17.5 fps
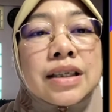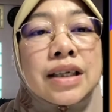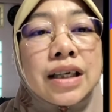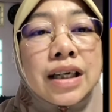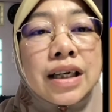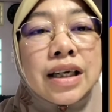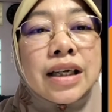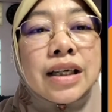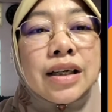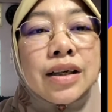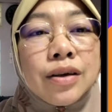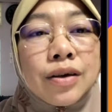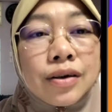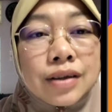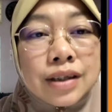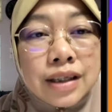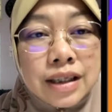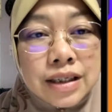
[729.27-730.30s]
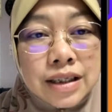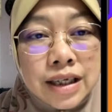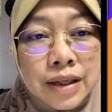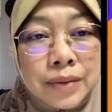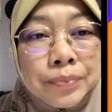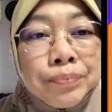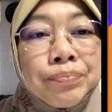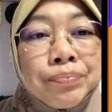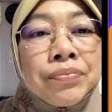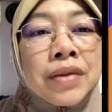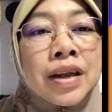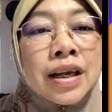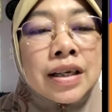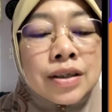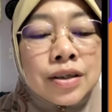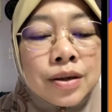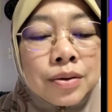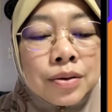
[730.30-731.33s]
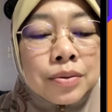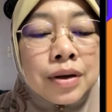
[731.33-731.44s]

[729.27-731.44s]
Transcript: in your teaching. So,